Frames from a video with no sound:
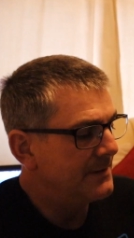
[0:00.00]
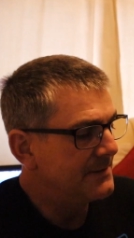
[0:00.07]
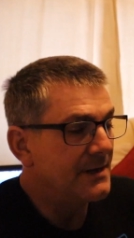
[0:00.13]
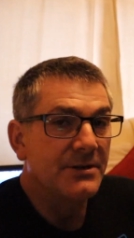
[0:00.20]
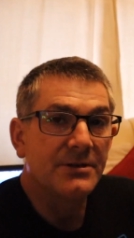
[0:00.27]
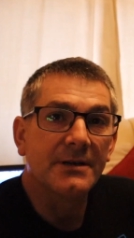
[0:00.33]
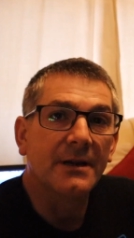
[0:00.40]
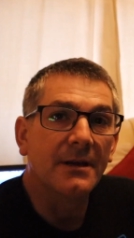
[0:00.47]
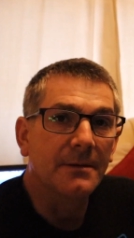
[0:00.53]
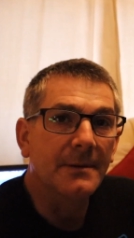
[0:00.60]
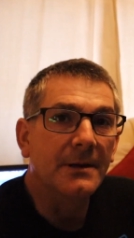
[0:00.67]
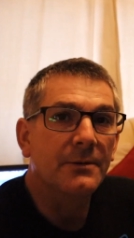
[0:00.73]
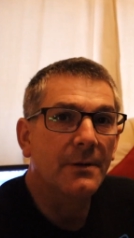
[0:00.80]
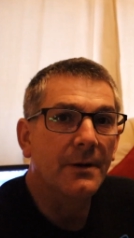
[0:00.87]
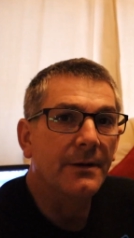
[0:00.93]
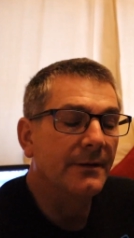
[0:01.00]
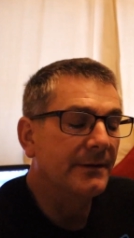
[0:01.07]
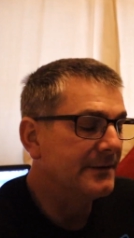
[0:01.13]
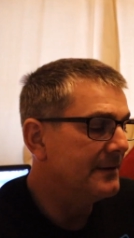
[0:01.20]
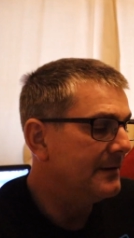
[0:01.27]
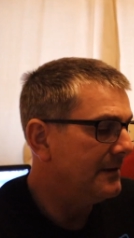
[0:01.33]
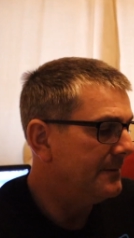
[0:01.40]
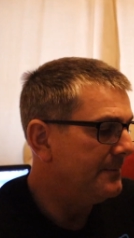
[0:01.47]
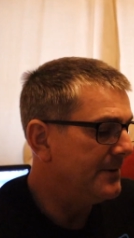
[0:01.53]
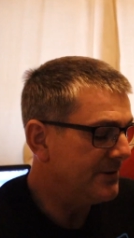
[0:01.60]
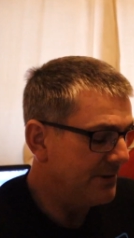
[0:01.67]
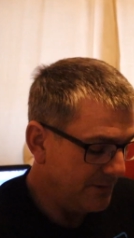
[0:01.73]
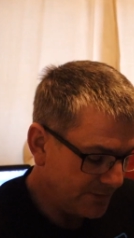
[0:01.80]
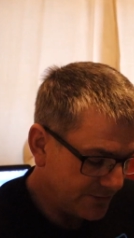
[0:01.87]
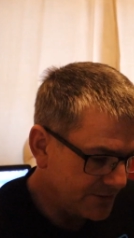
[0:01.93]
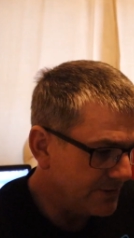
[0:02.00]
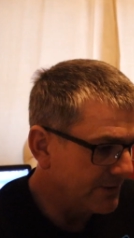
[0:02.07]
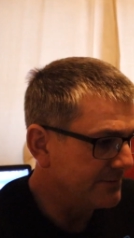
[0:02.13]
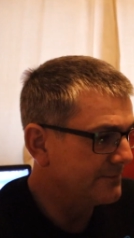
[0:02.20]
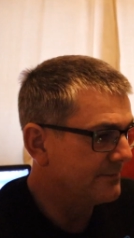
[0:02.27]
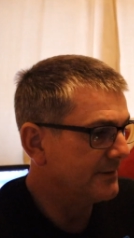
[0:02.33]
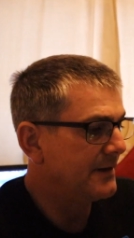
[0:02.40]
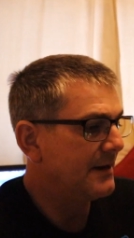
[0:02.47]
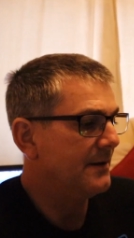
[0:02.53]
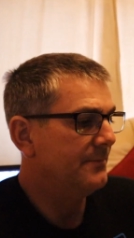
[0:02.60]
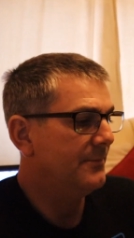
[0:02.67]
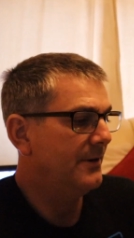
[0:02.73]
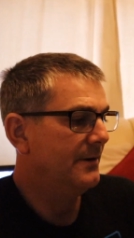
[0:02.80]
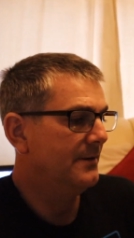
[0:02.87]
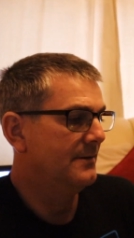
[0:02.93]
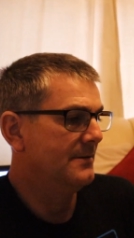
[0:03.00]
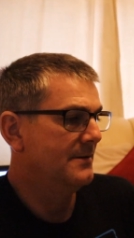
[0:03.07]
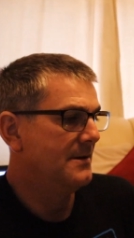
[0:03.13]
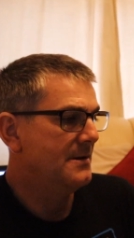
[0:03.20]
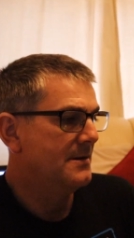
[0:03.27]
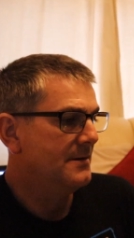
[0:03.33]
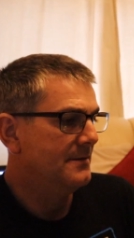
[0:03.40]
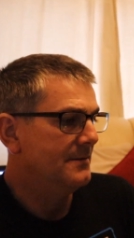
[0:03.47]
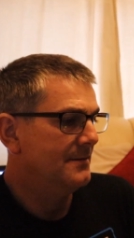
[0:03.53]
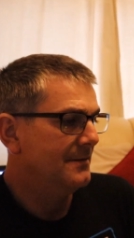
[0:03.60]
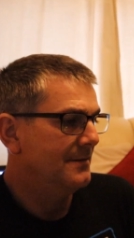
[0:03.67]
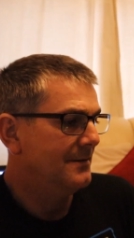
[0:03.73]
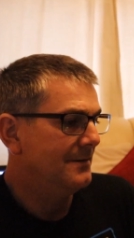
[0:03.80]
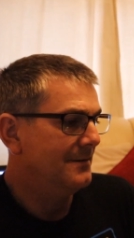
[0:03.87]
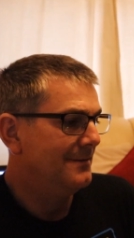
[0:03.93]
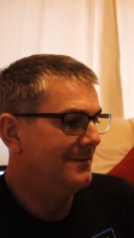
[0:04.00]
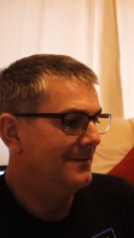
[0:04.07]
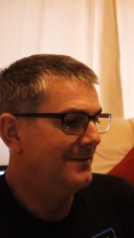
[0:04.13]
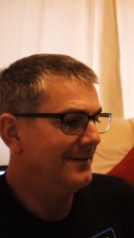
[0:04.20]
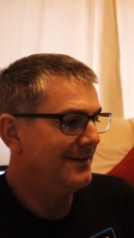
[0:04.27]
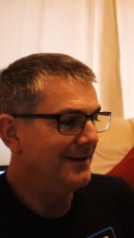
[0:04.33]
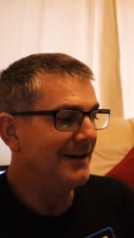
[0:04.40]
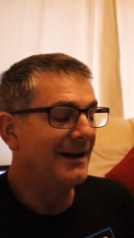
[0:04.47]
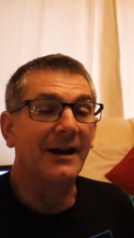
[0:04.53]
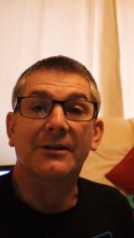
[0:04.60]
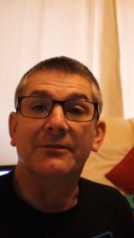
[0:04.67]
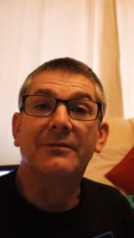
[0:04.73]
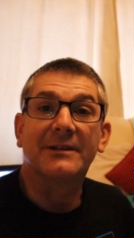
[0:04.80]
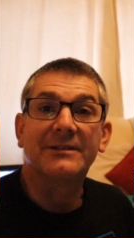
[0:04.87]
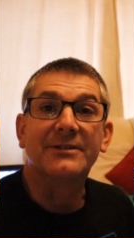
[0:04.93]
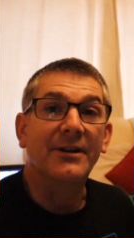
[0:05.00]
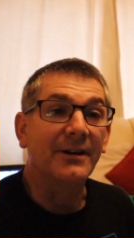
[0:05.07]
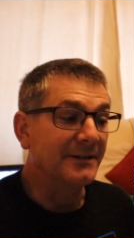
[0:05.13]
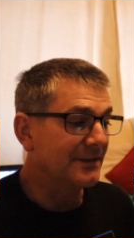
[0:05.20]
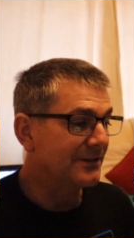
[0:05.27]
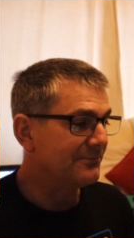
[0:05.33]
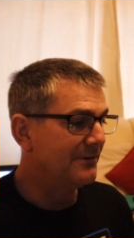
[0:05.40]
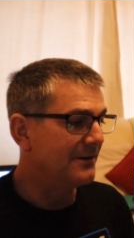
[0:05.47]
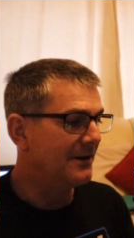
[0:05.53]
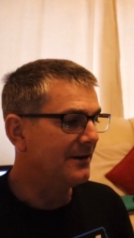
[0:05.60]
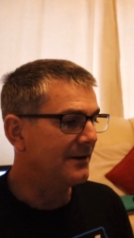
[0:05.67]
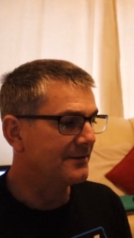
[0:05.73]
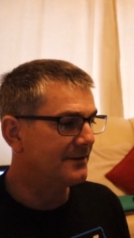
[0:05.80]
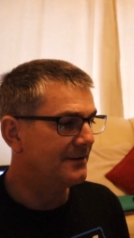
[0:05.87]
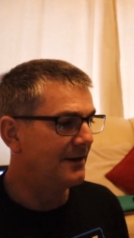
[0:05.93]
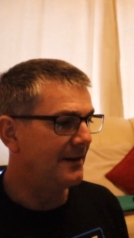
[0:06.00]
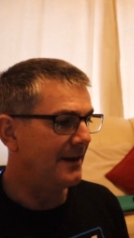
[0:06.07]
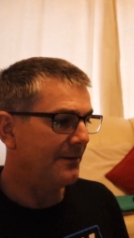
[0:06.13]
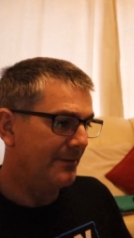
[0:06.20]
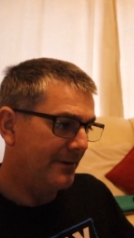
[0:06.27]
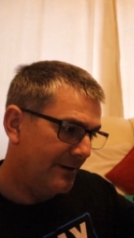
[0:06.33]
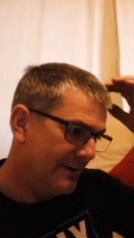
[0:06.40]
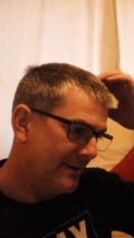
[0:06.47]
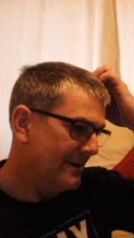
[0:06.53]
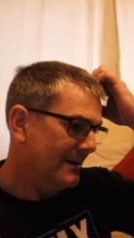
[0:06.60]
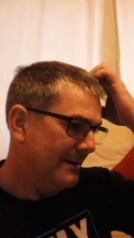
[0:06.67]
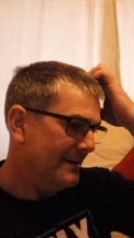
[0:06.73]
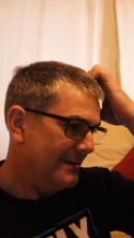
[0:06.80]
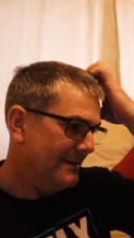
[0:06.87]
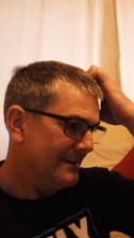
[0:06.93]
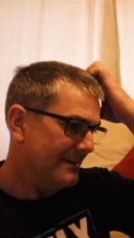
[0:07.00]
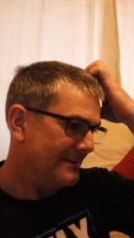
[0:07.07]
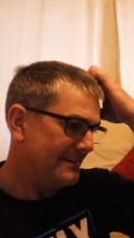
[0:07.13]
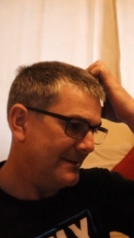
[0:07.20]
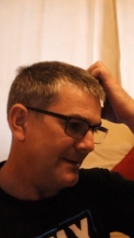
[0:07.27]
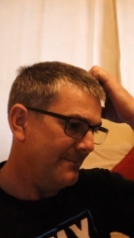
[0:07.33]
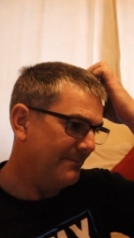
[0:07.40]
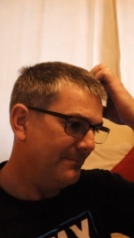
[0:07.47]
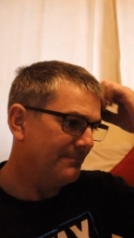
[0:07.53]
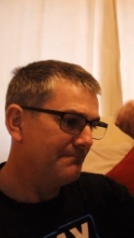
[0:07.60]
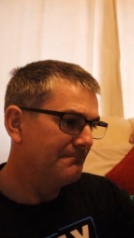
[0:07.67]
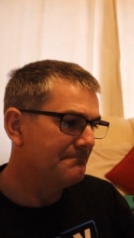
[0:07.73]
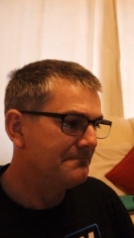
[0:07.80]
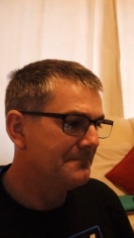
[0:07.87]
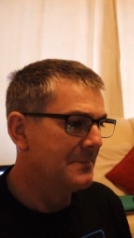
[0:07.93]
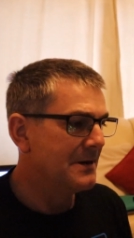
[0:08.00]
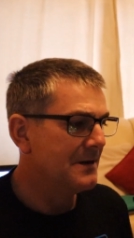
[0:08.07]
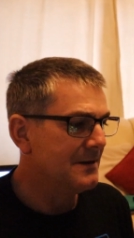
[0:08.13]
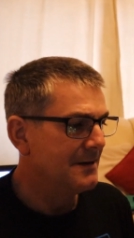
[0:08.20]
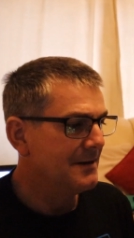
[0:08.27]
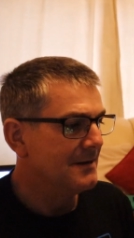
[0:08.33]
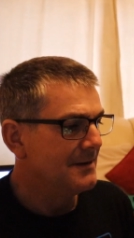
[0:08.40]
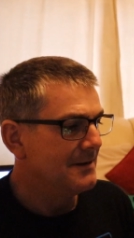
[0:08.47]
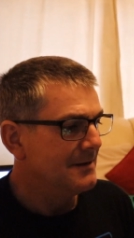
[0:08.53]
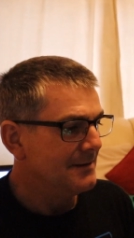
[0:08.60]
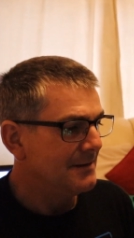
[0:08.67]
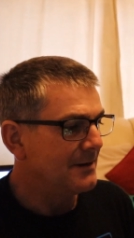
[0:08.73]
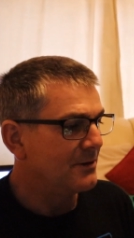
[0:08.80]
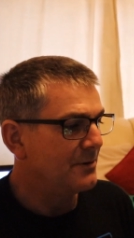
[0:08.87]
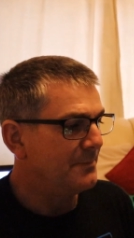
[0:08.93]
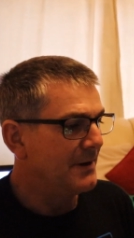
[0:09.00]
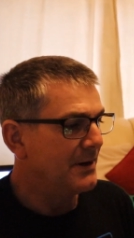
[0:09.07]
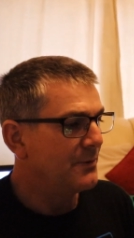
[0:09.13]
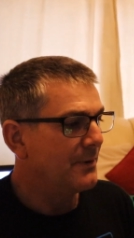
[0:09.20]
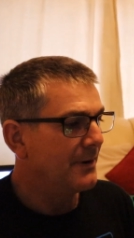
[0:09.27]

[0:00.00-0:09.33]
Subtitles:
that's actually going to be quite a nice little image. It looked nice on the camera, and yeah, that's nice. That's really nice. I like that one. That's that could be